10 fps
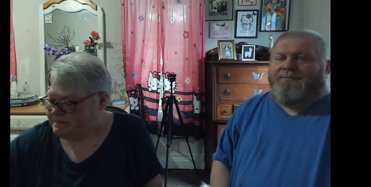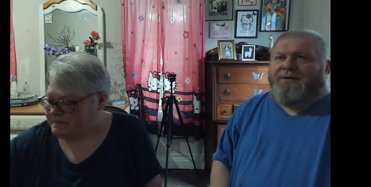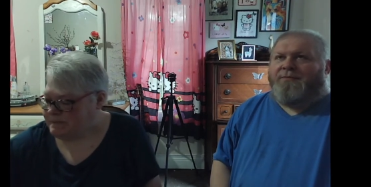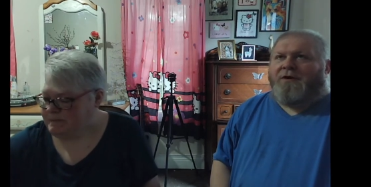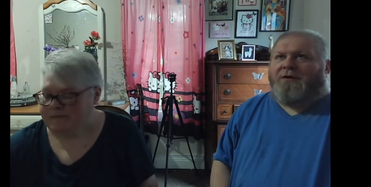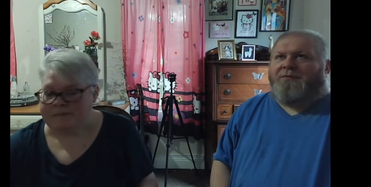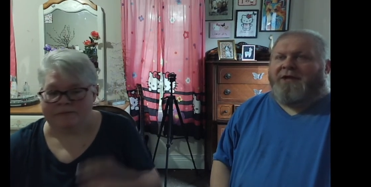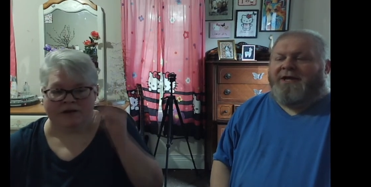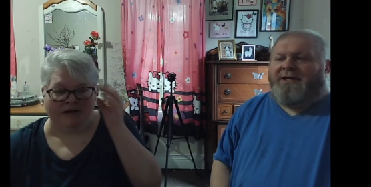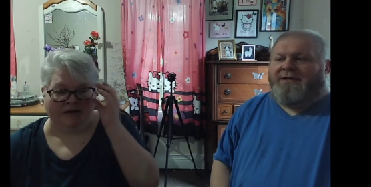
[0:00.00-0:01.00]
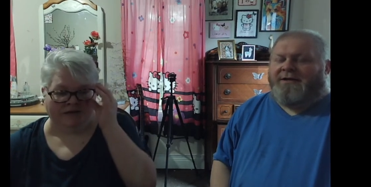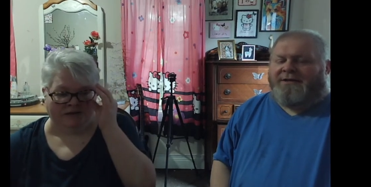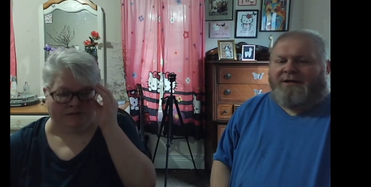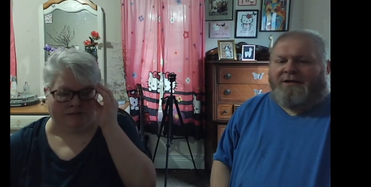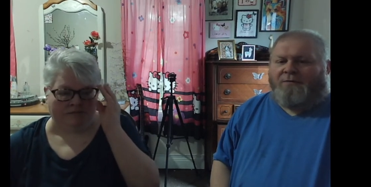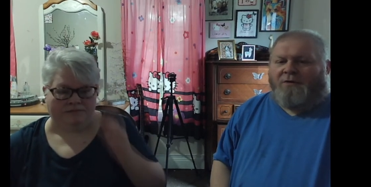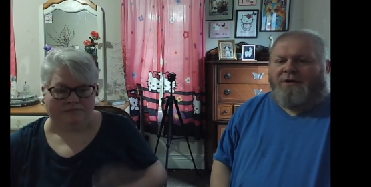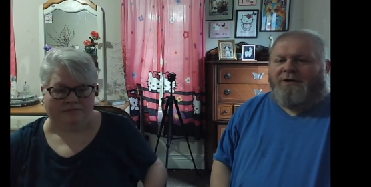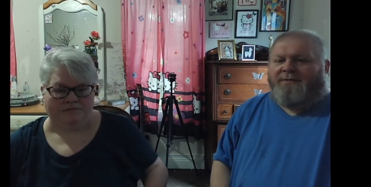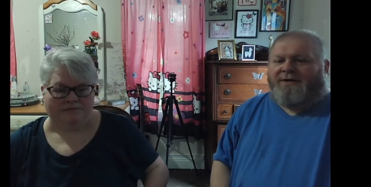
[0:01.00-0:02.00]
Speaker 1: people are complaining that they're
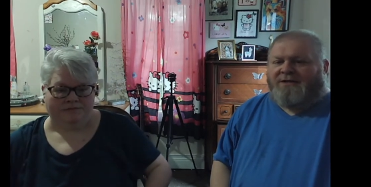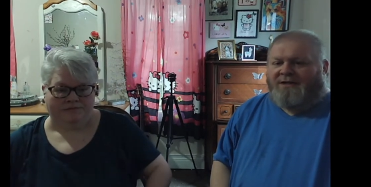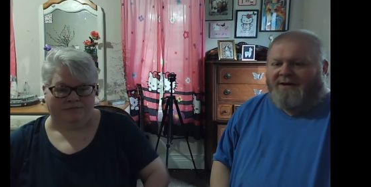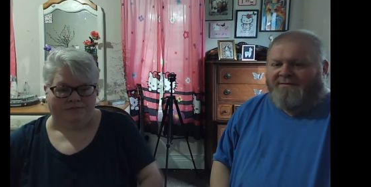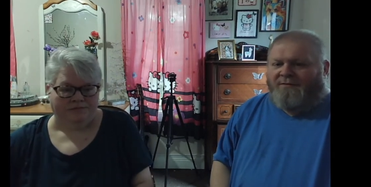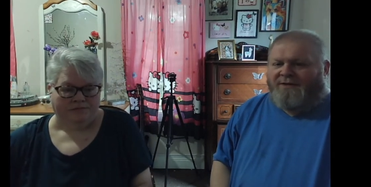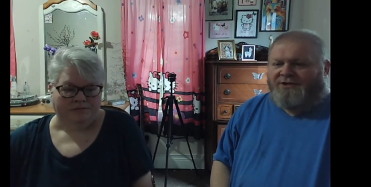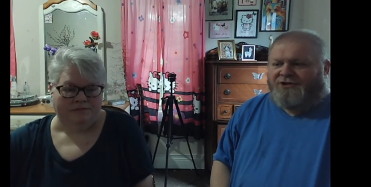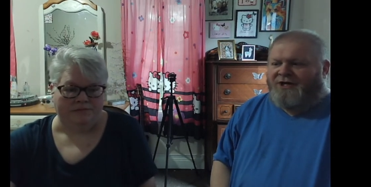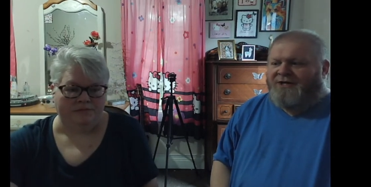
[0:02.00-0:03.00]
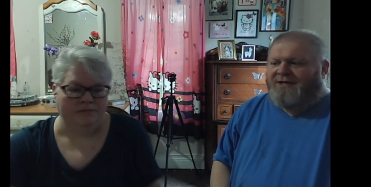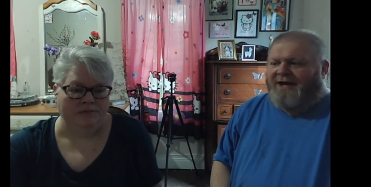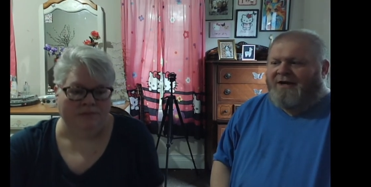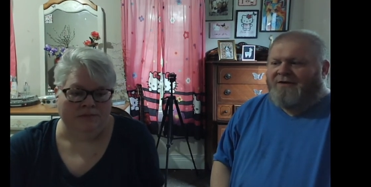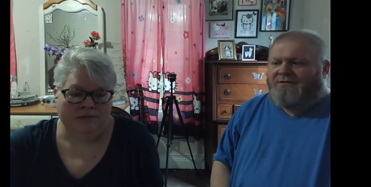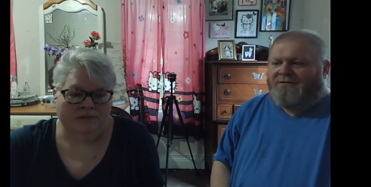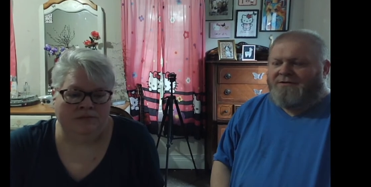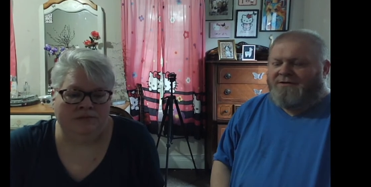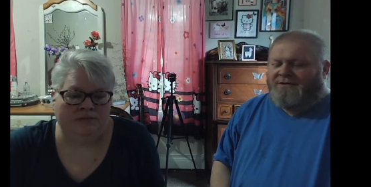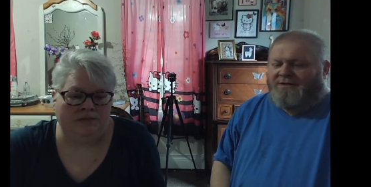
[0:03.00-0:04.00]
worried about the government shutting down,
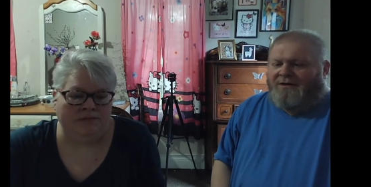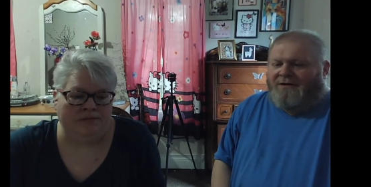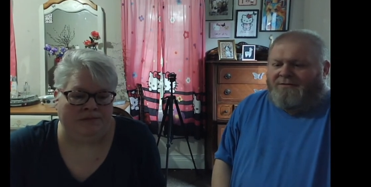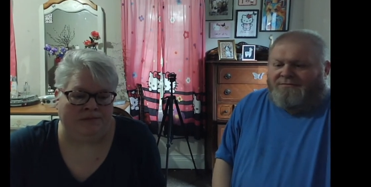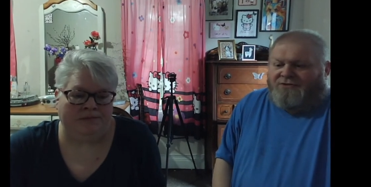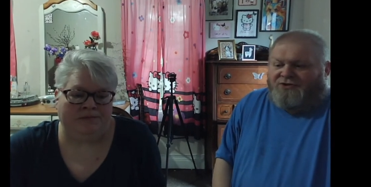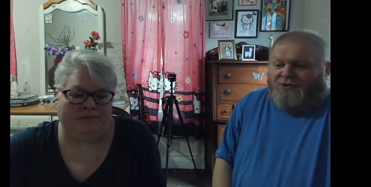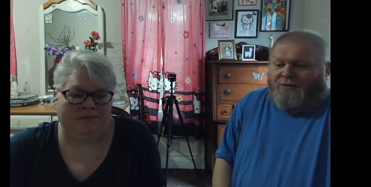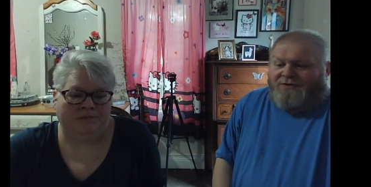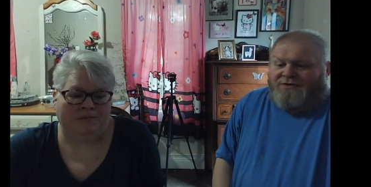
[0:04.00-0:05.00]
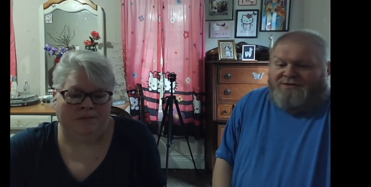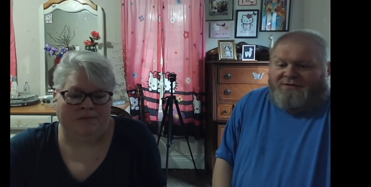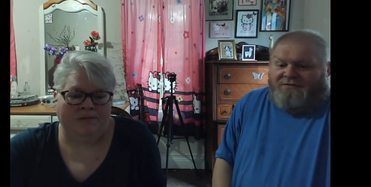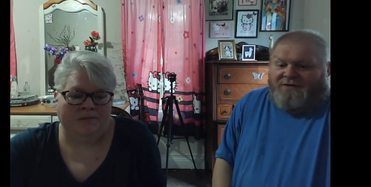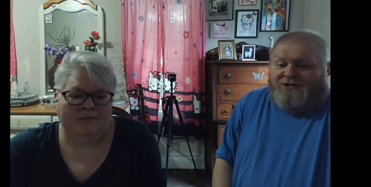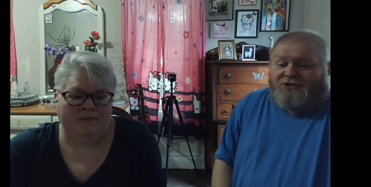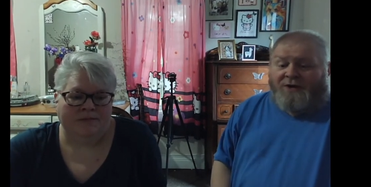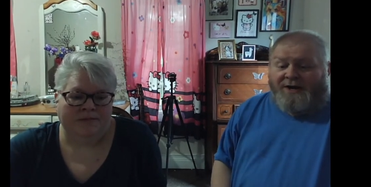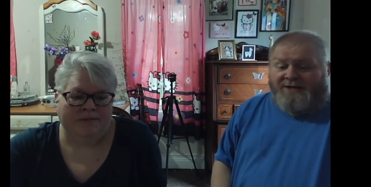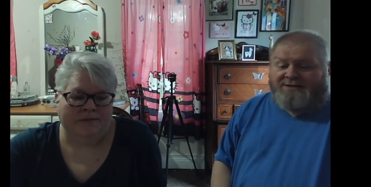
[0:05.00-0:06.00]
you know, stores and
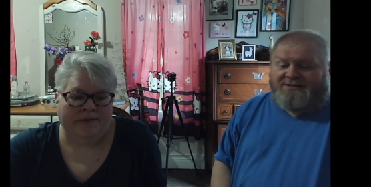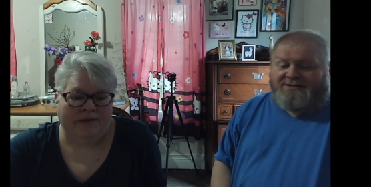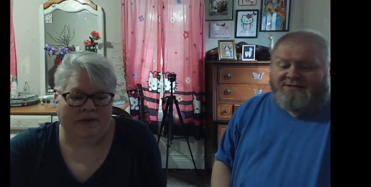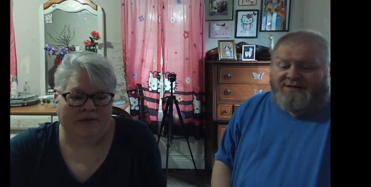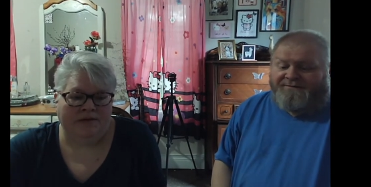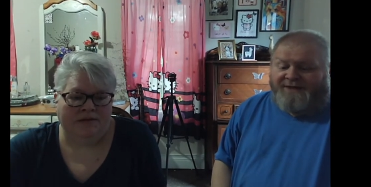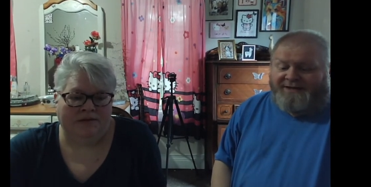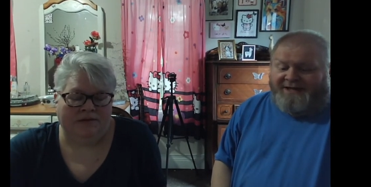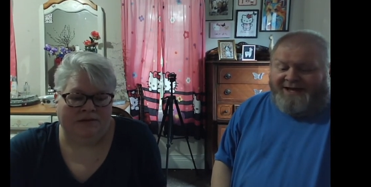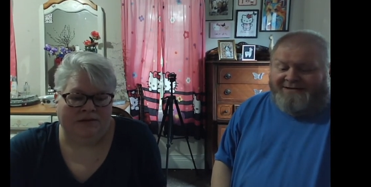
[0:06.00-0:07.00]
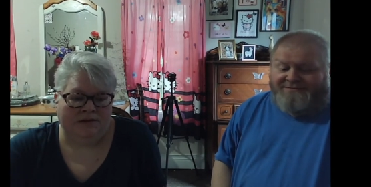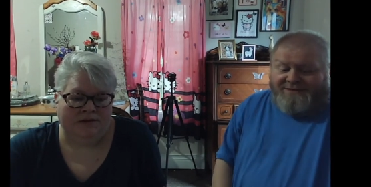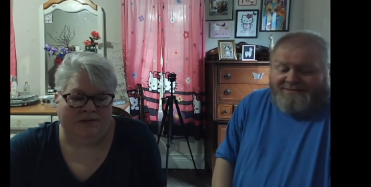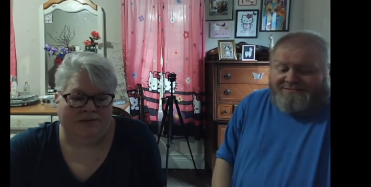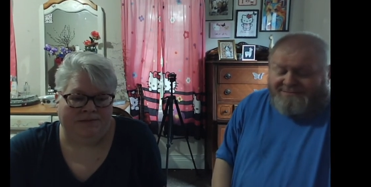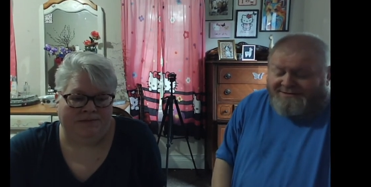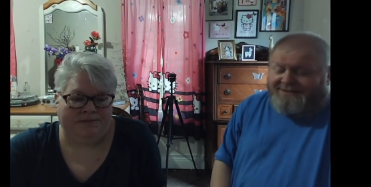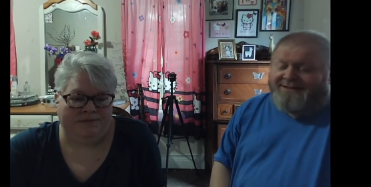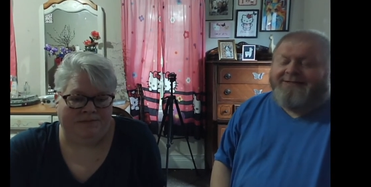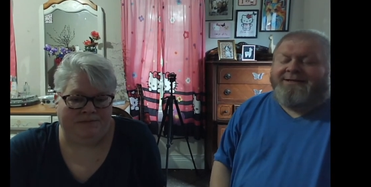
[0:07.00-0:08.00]
restaurants and stuff like that. Well,
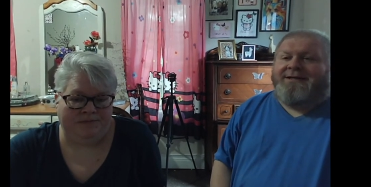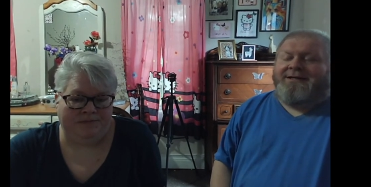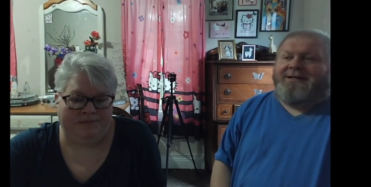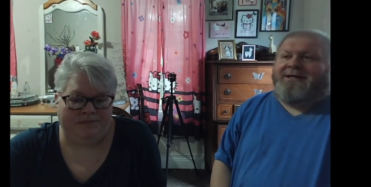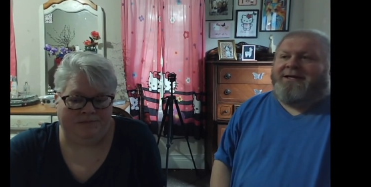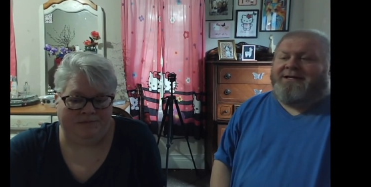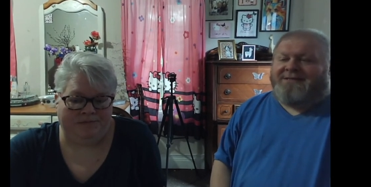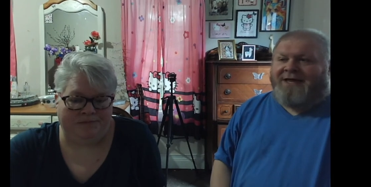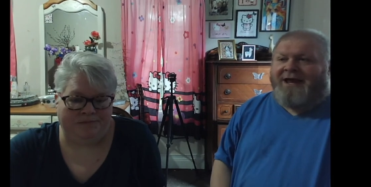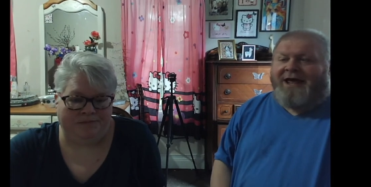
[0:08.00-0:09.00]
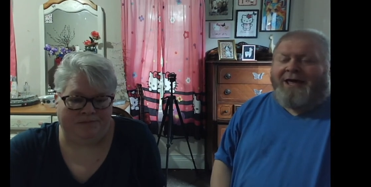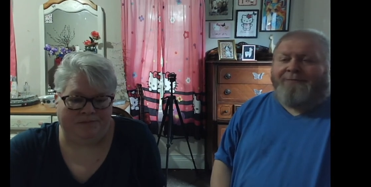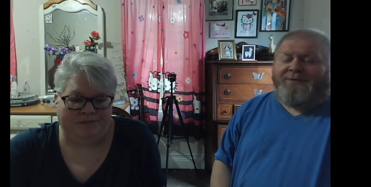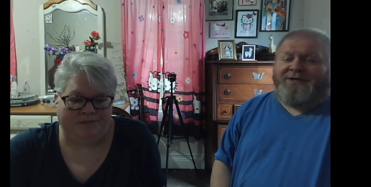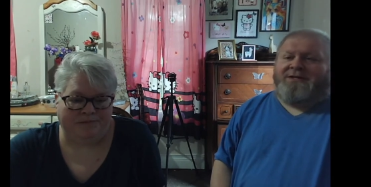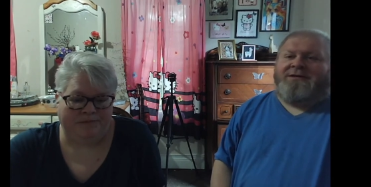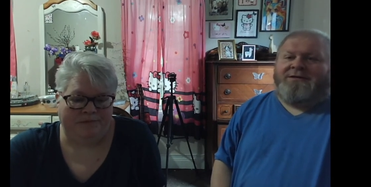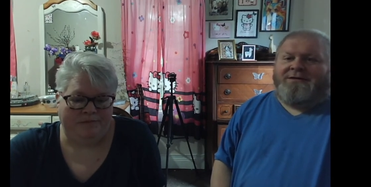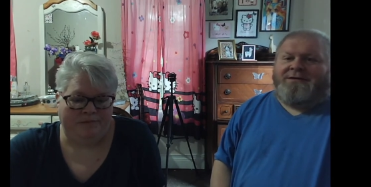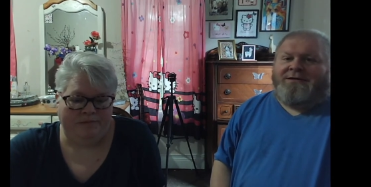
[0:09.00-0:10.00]
it's going to happen.
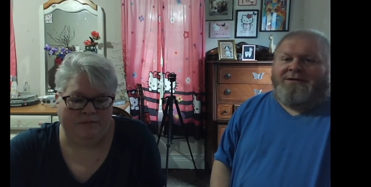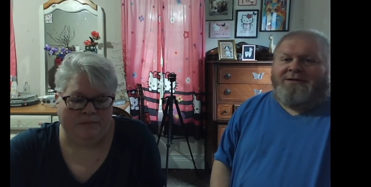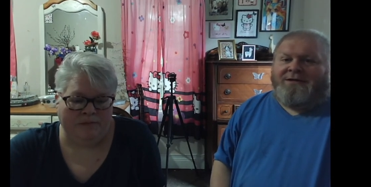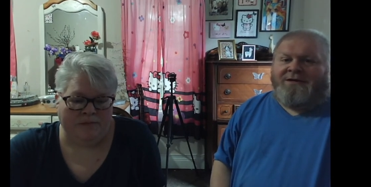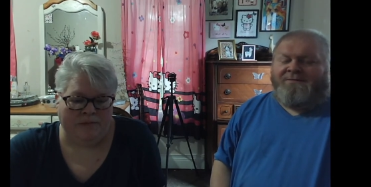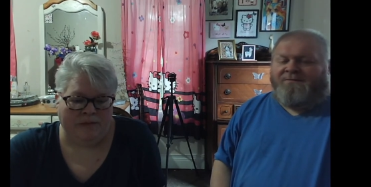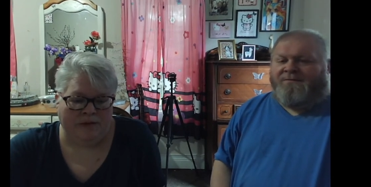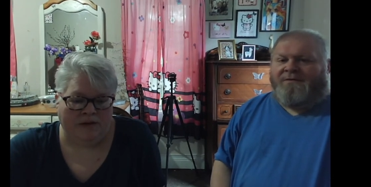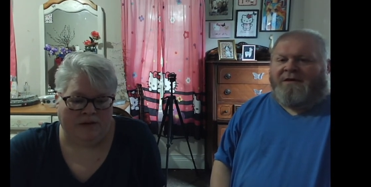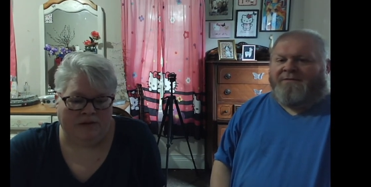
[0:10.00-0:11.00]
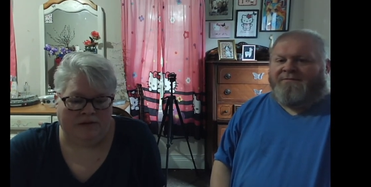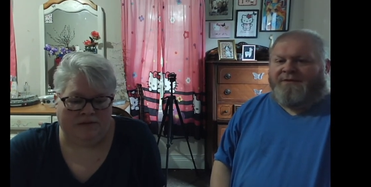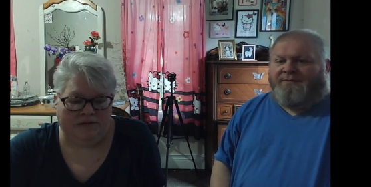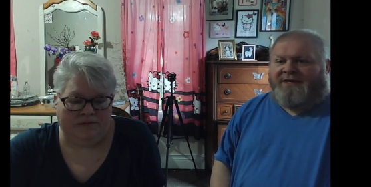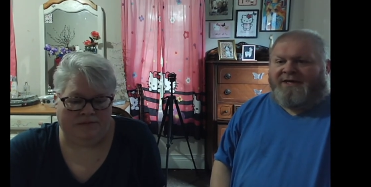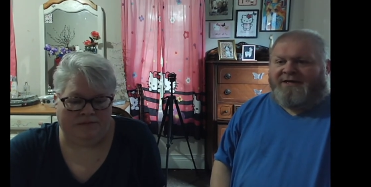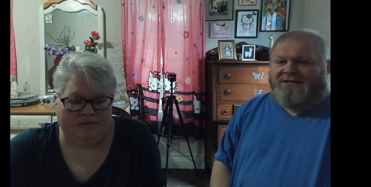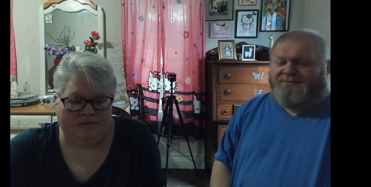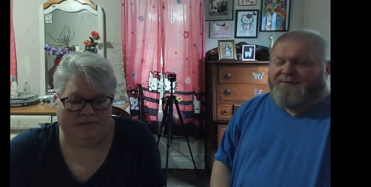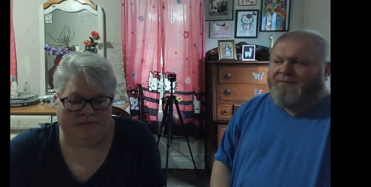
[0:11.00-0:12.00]
If, if,
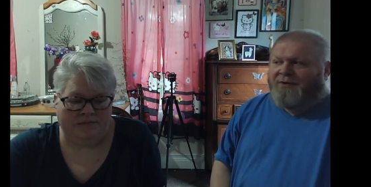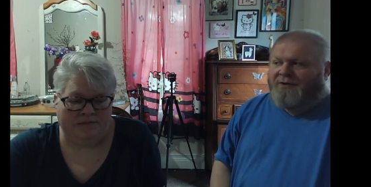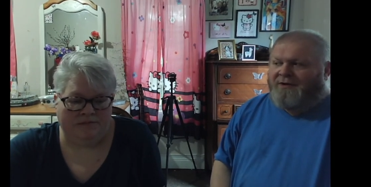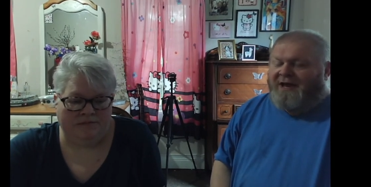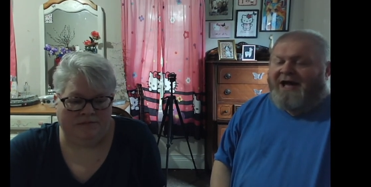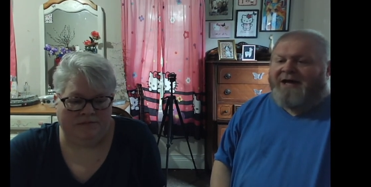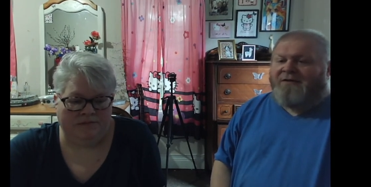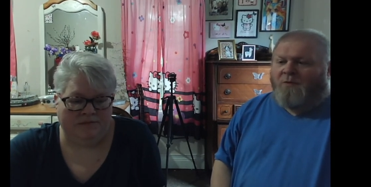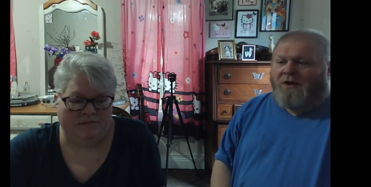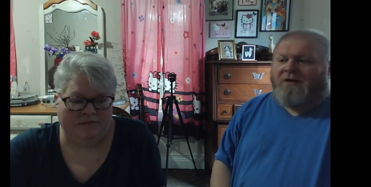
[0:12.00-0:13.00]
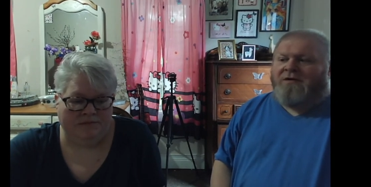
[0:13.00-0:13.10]
because people are not wearing